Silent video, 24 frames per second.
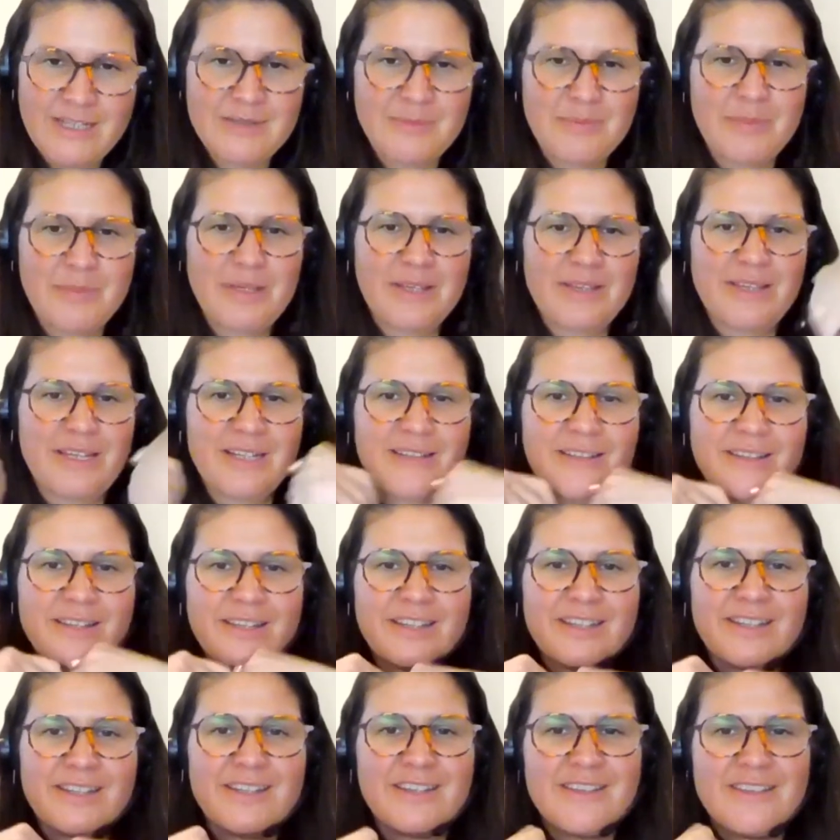less big than
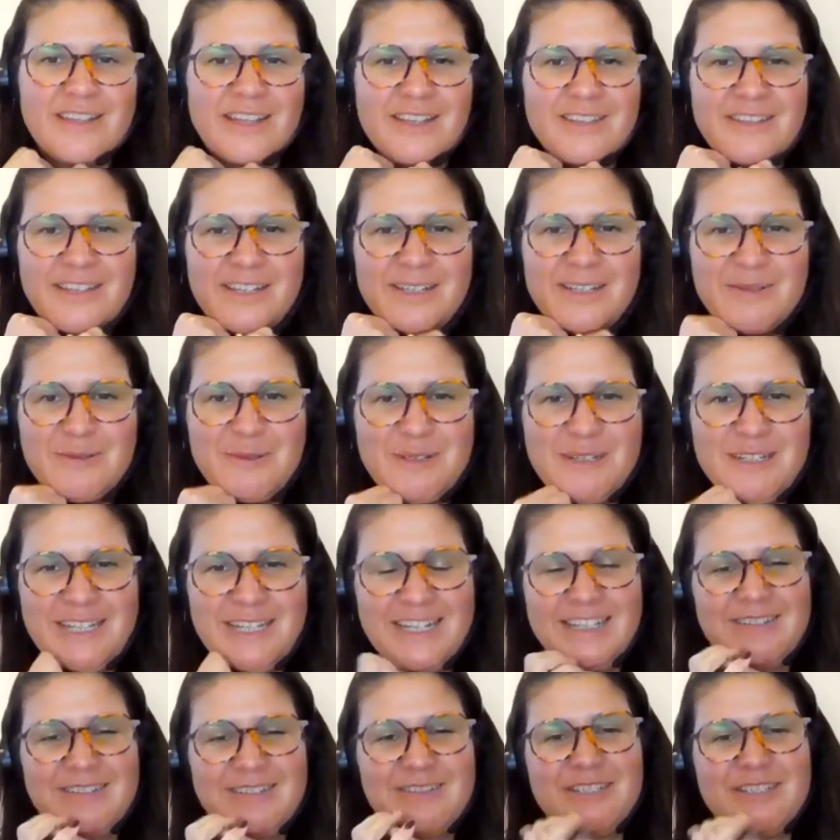the that they look
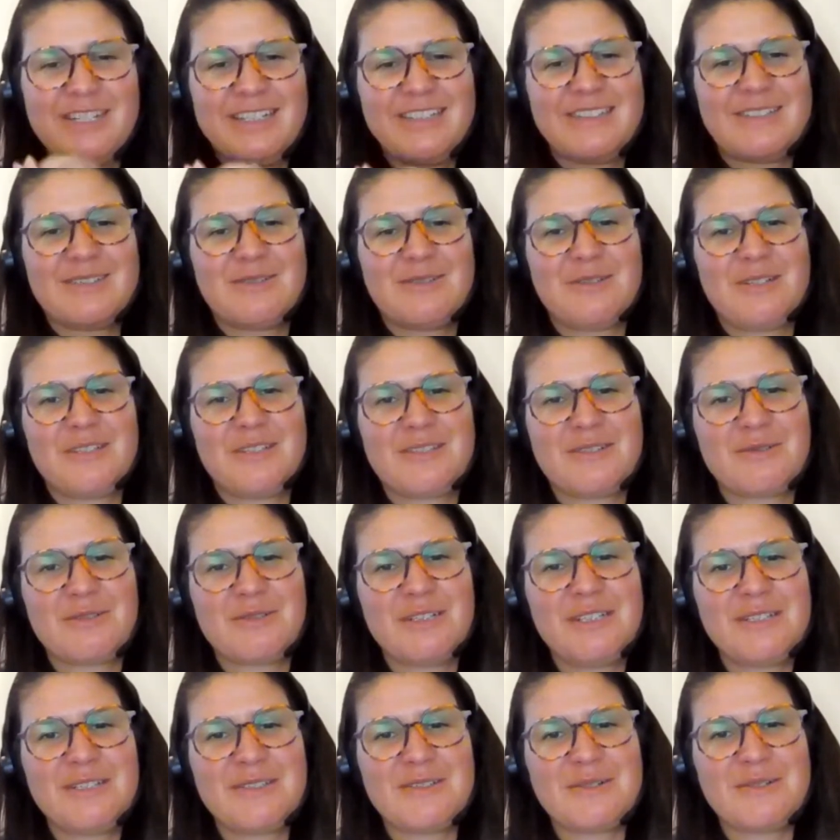like, right? So it's
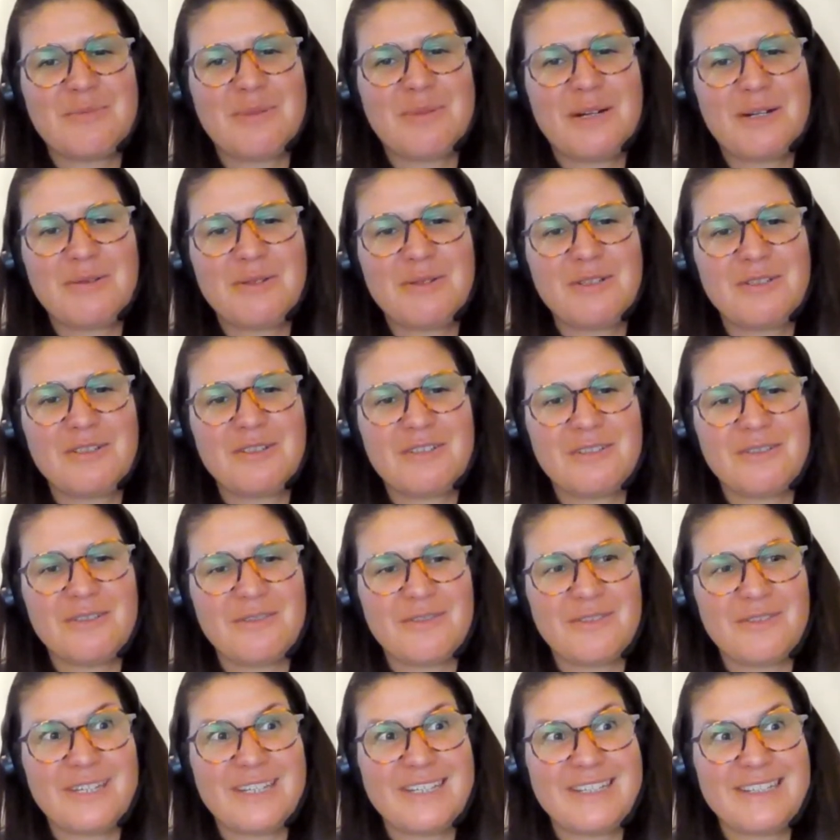really the power of
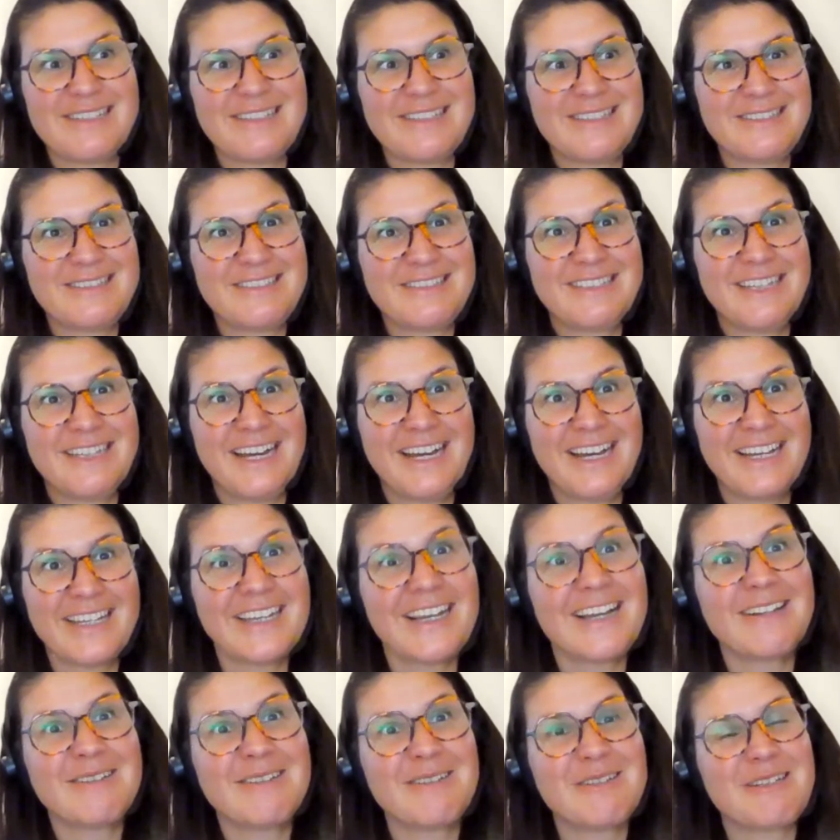this
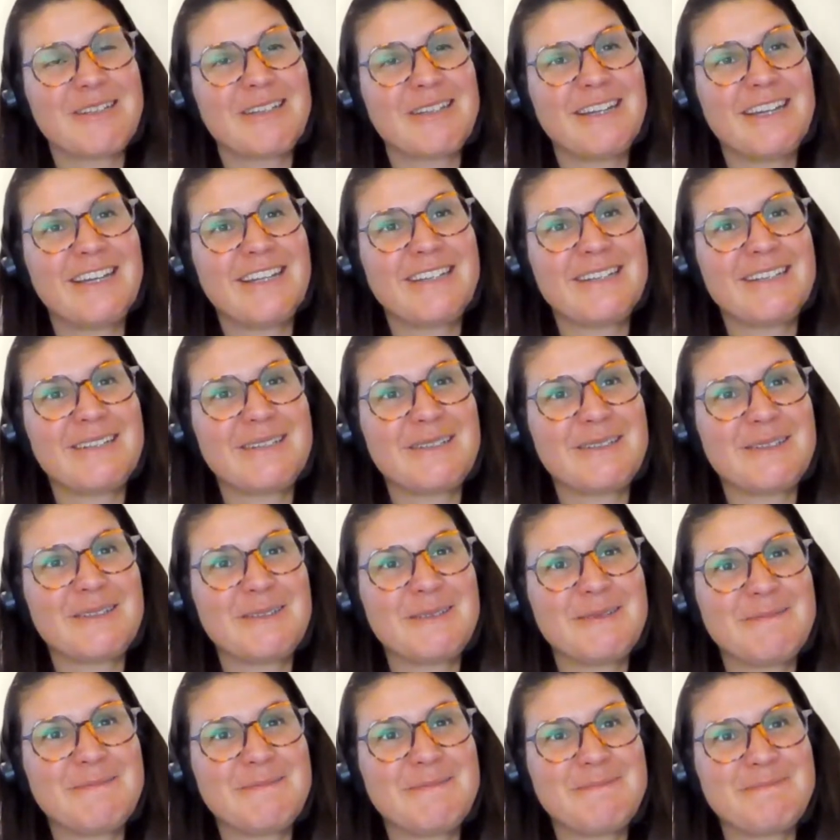dialogue. And
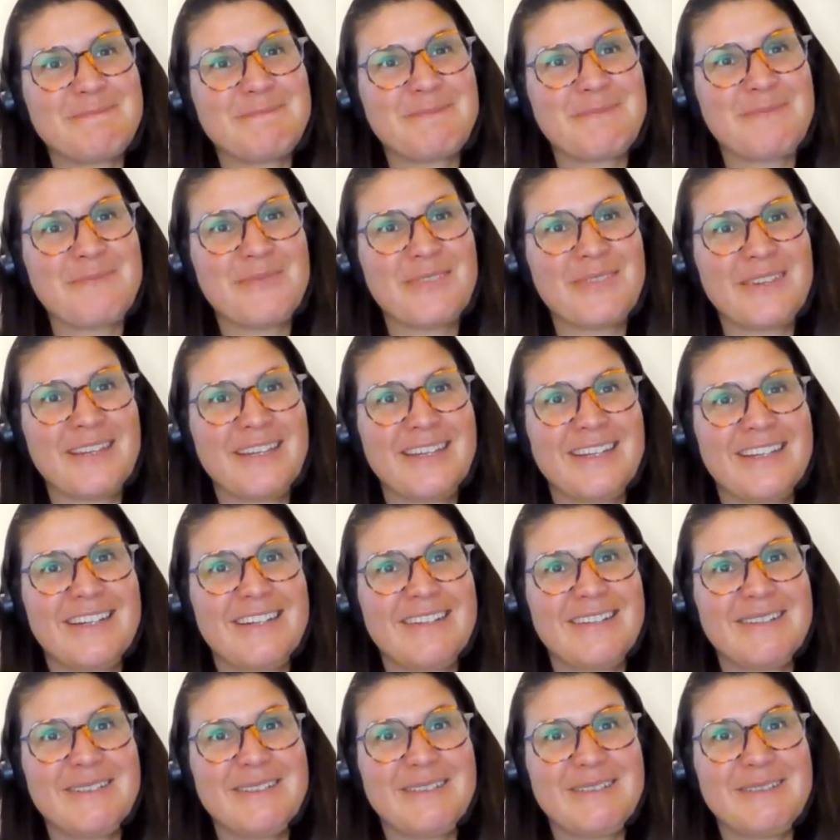um,
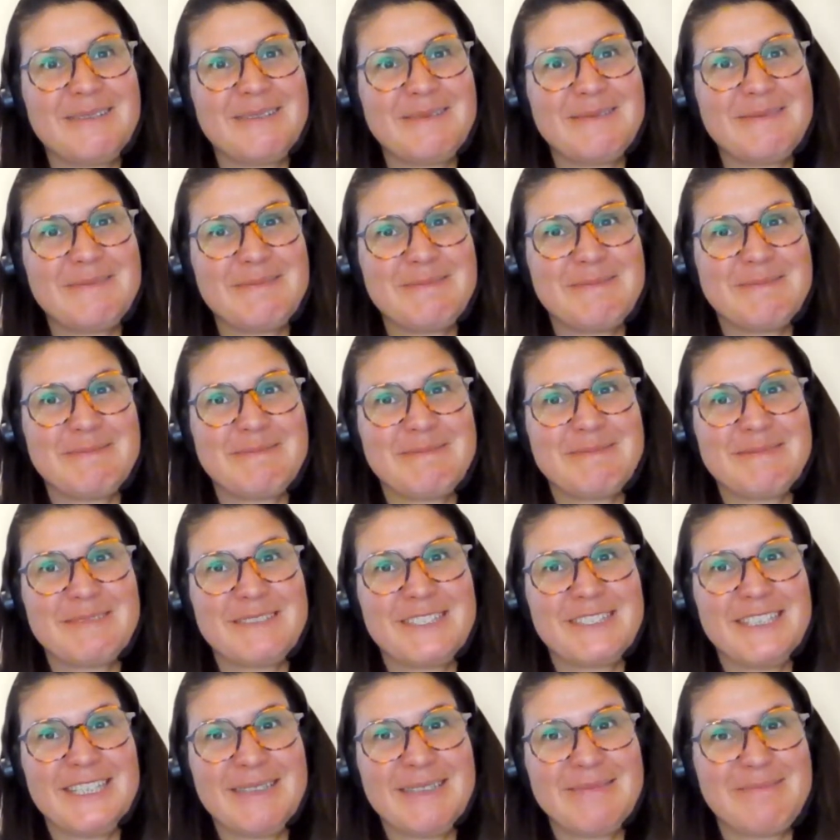um,
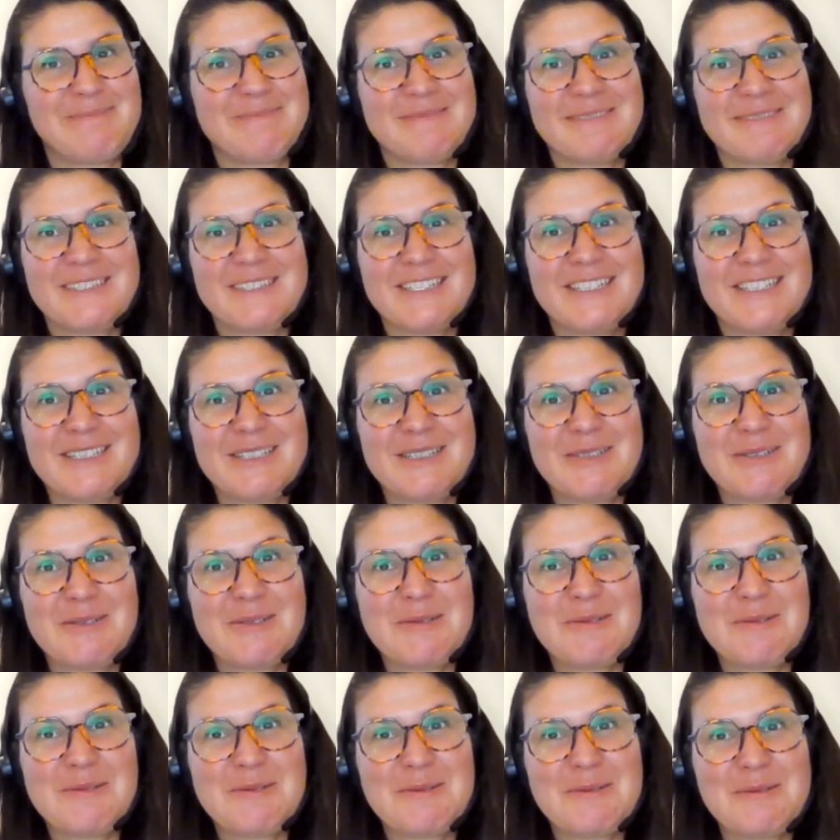yeah,
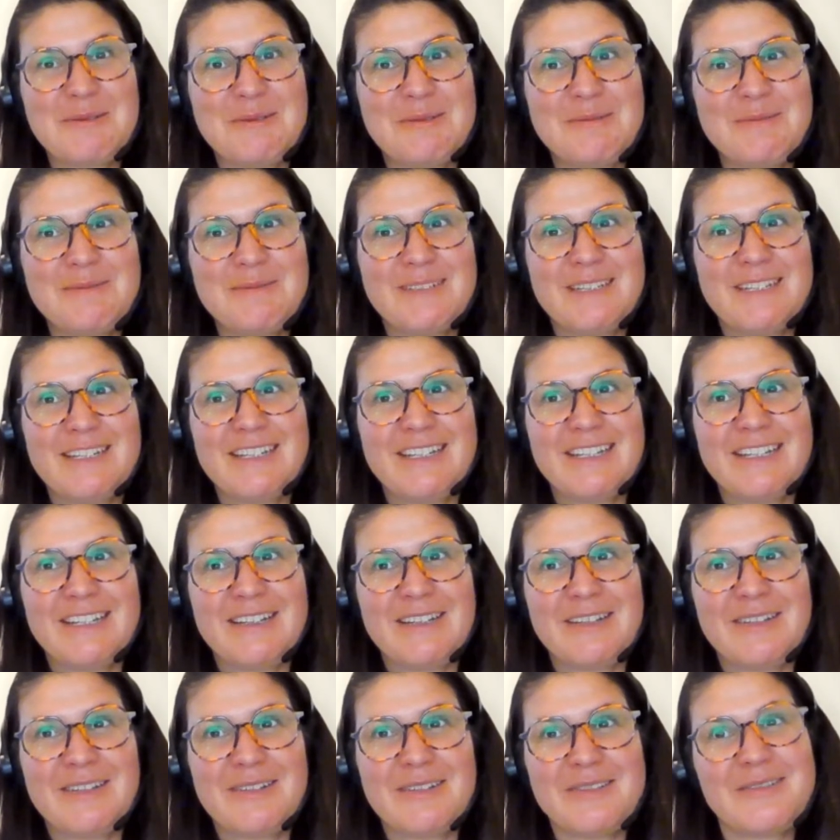so
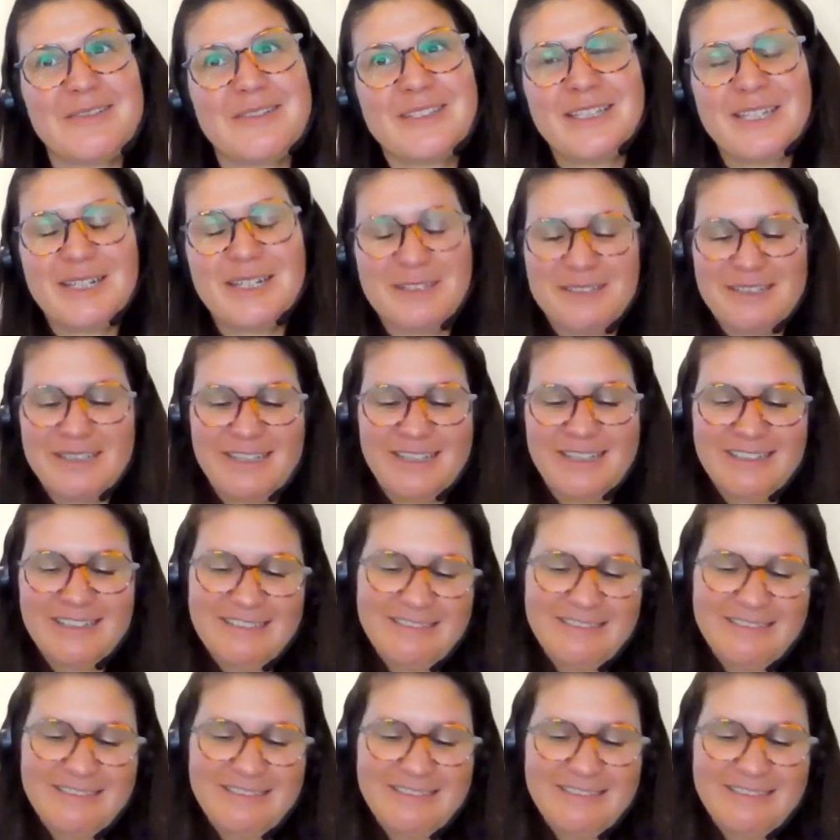yeah,